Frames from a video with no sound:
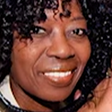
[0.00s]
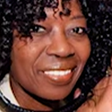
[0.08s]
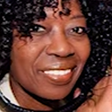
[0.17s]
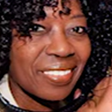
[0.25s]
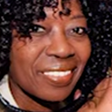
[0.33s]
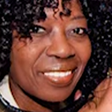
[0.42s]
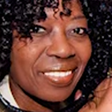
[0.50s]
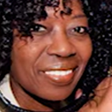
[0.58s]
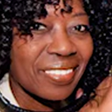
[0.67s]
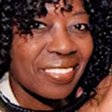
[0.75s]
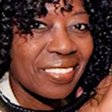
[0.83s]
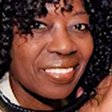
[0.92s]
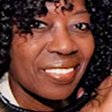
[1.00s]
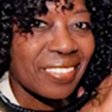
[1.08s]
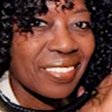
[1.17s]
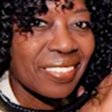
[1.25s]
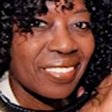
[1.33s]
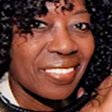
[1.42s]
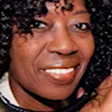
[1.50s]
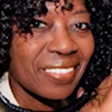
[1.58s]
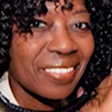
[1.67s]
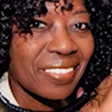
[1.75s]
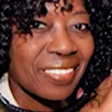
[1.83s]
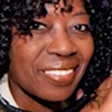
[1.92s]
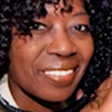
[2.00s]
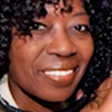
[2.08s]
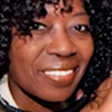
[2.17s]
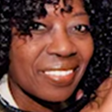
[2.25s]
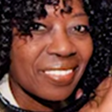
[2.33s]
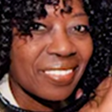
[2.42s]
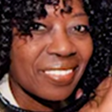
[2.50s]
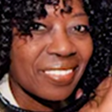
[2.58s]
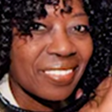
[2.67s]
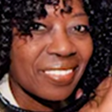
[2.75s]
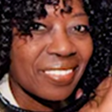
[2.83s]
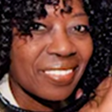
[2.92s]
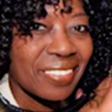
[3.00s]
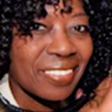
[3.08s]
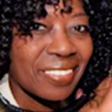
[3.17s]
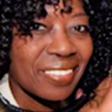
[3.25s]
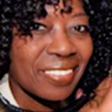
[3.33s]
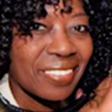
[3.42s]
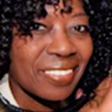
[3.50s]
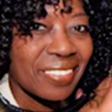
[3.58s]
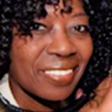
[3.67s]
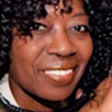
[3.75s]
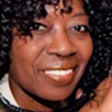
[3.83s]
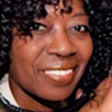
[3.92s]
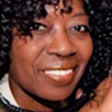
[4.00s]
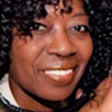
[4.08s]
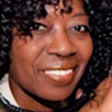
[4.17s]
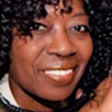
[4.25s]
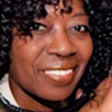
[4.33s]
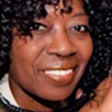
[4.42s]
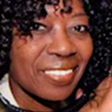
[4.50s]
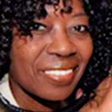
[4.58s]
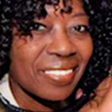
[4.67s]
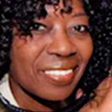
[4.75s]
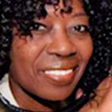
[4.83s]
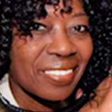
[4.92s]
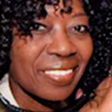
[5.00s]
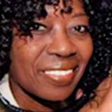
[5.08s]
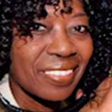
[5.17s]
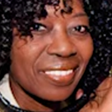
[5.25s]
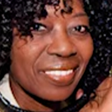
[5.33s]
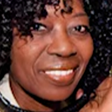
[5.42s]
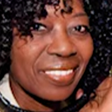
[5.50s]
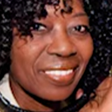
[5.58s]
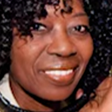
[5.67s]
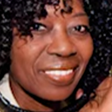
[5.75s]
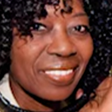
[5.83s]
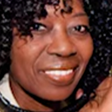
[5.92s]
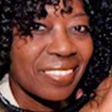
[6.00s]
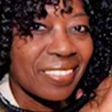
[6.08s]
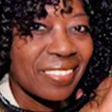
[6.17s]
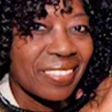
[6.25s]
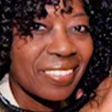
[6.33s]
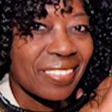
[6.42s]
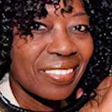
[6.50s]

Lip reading: (not speaking)